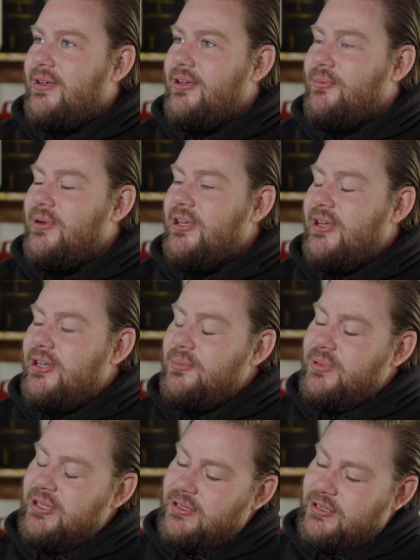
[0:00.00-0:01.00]
Where at the
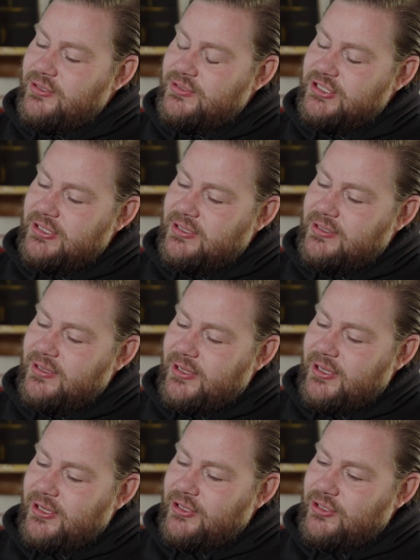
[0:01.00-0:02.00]
beginning you said
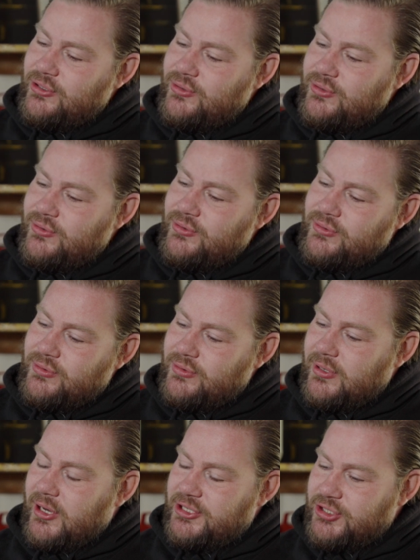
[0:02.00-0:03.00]

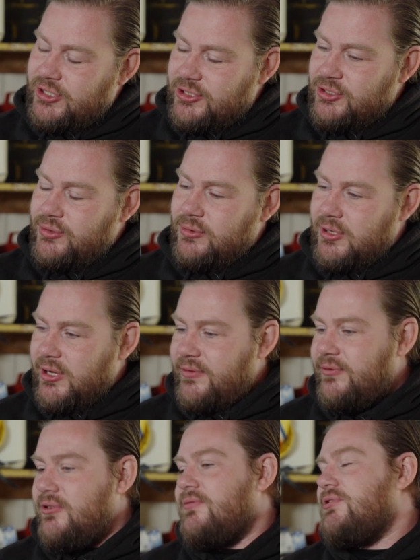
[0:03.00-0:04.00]
I changed your
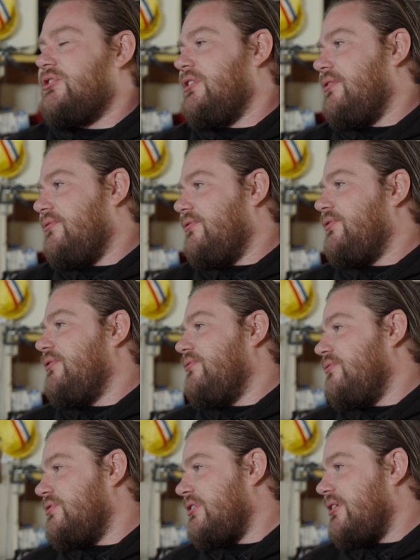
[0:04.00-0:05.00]
life and obviously everything
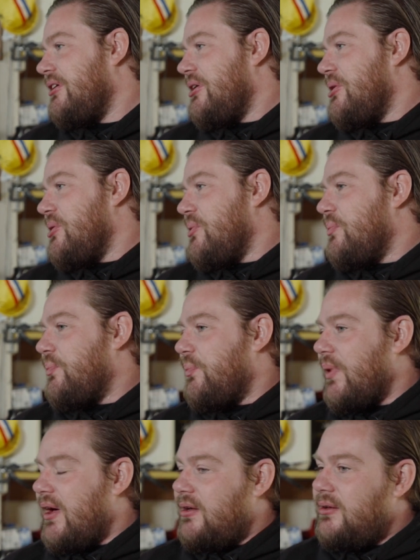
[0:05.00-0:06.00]
through sight,
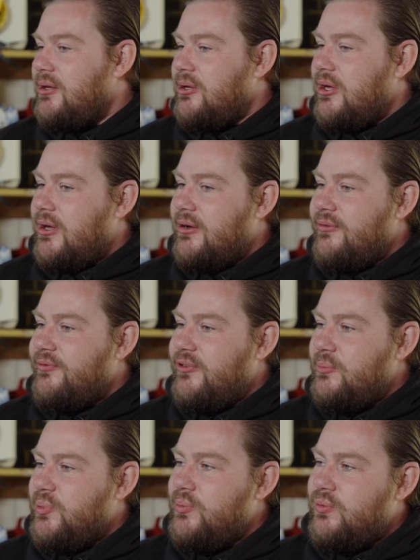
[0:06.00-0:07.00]
but I don't
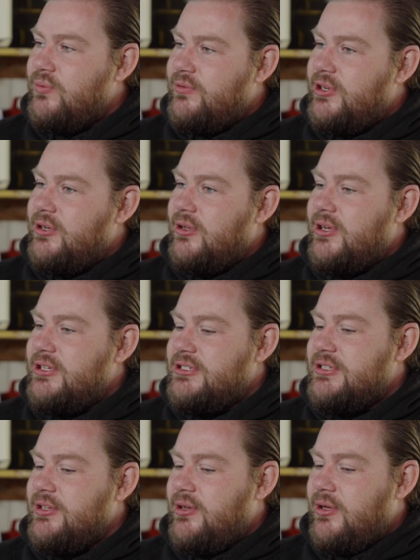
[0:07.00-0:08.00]
think people realise
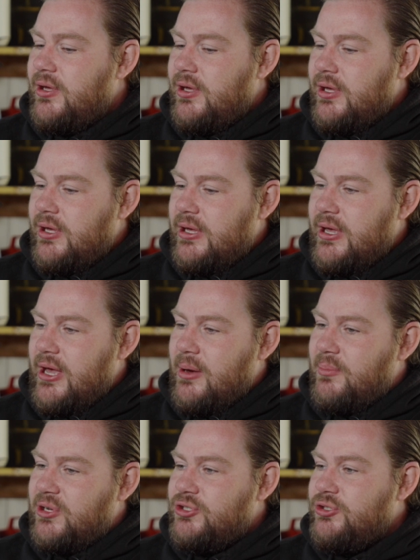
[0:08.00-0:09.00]
that how
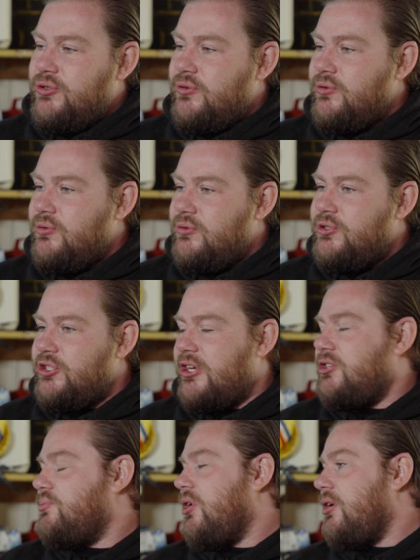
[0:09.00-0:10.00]
much you
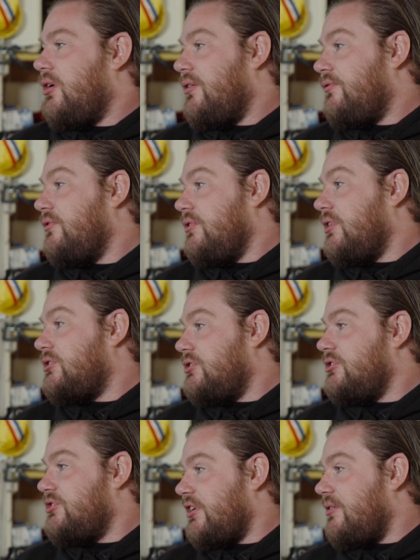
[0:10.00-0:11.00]
changed my life and you
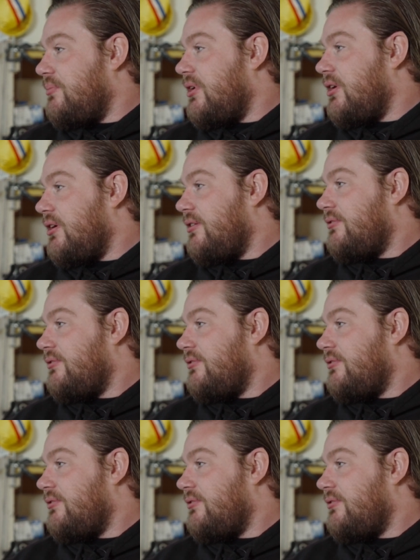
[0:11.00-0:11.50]
actually saved my life.